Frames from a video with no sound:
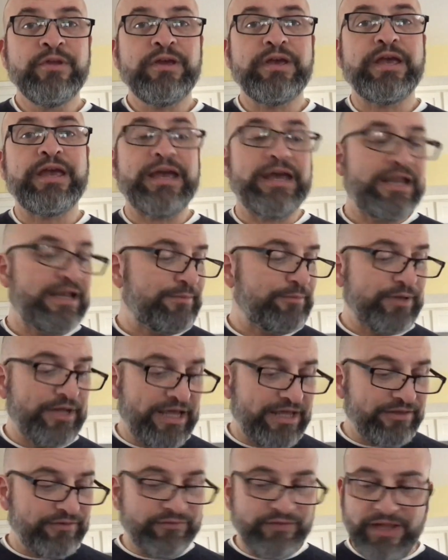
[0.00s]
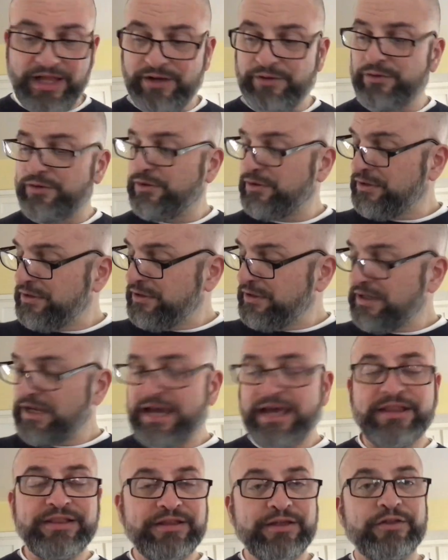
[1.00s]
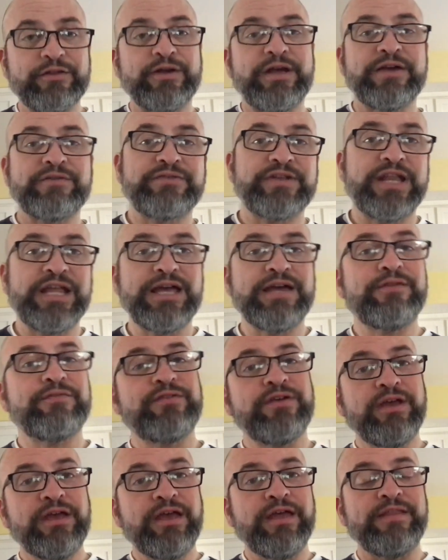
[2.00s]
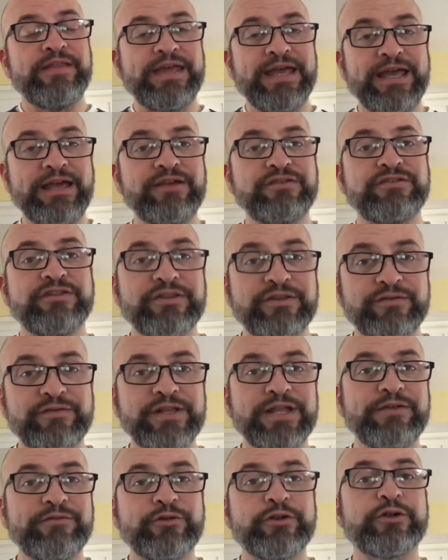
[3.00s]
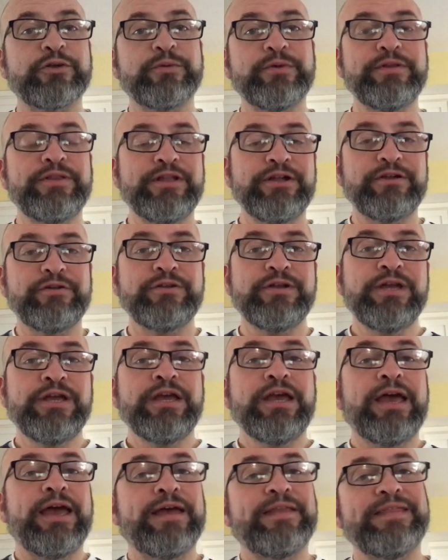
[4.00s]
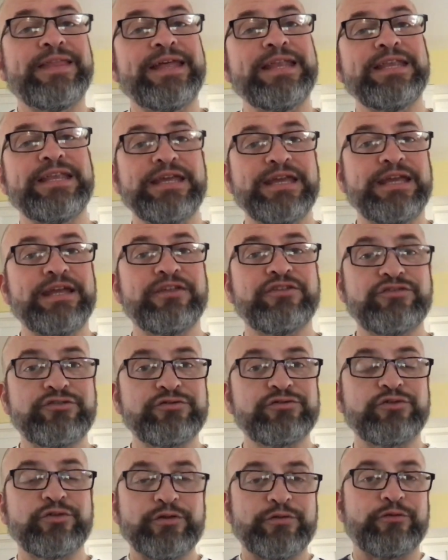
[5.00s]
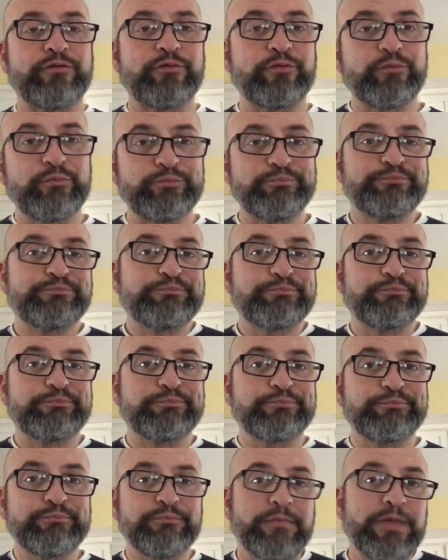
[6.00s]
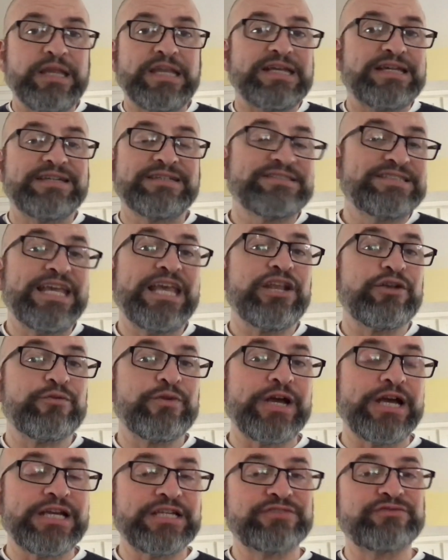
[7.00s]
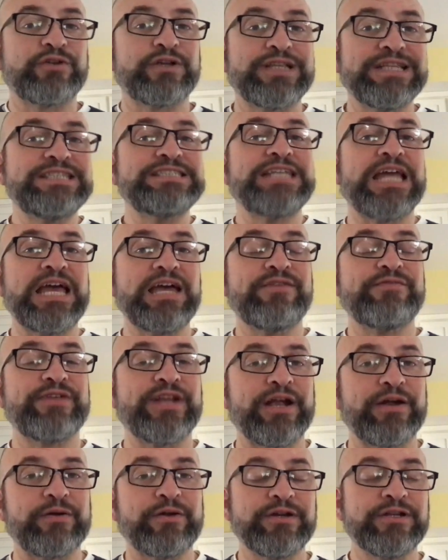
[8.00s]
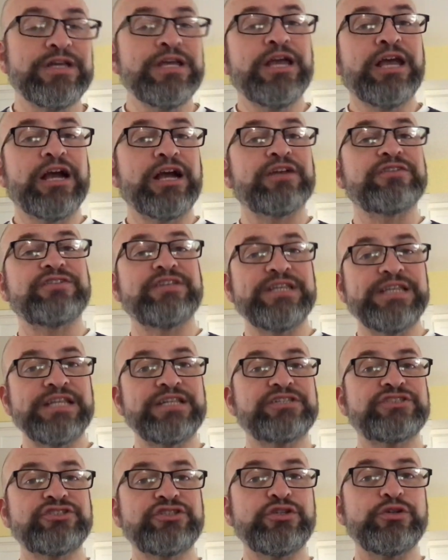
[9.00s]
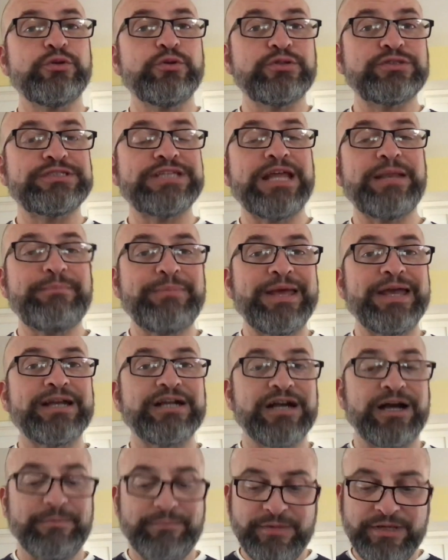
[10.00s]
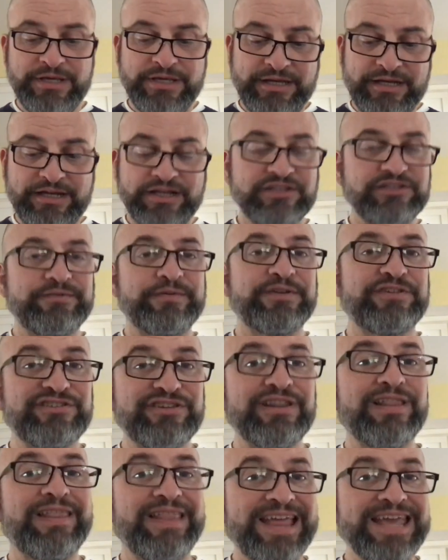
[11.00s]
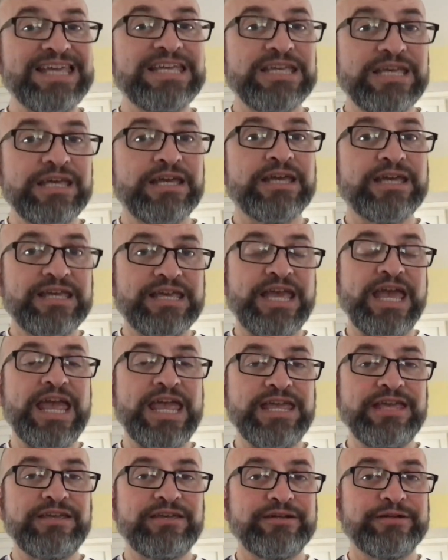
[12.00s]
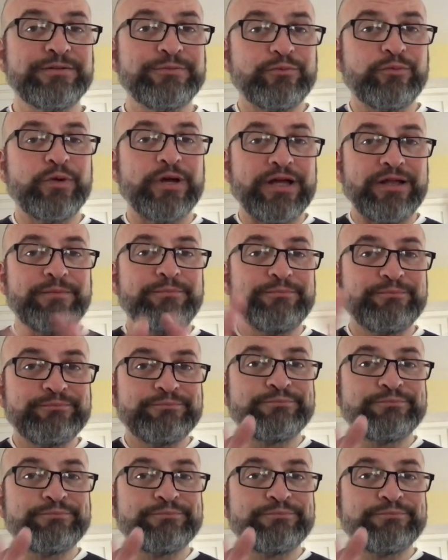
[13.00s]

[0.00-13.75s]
And I'm going to add the flour, add the other half and half, the eggs and the flavoring are in there, and then it gets sort of in a containerized for at least a half an hour because it needs to set back up. Because if it's like cake, well,